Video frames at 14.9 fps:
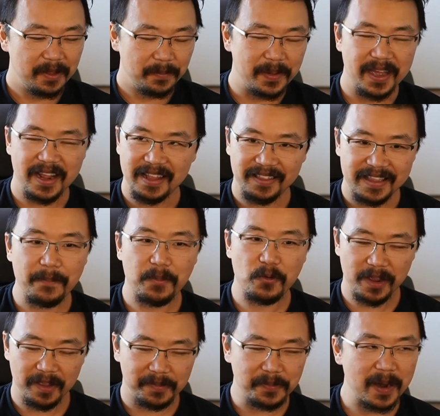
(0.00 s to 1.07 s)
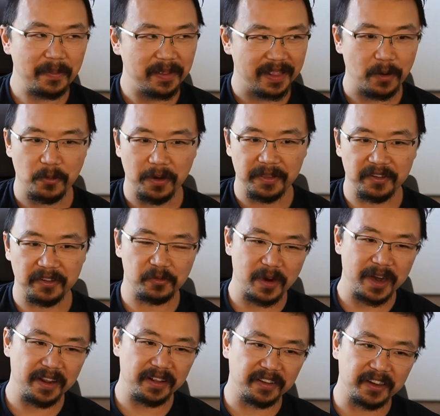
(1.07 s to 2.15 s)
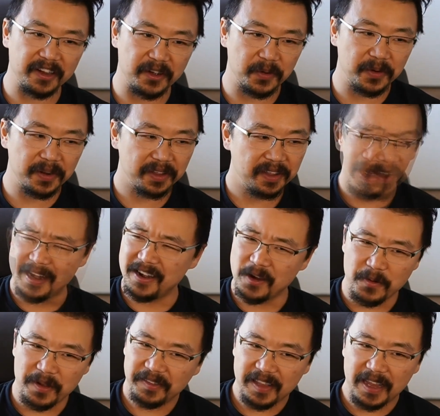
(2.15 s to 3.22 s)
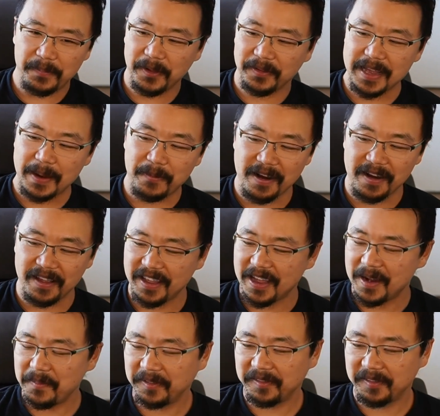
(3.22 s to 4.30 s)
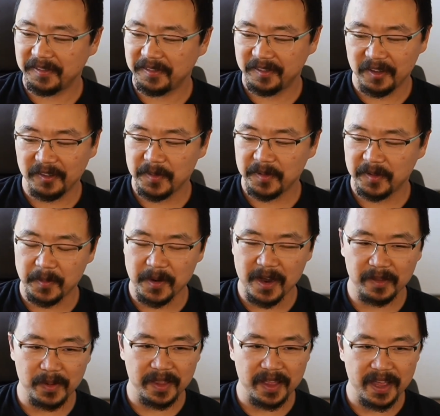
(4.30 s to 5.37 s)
But at that point, it's probably like worth just writing the code. And no one's like built that product yet. I'm still sort of surprised by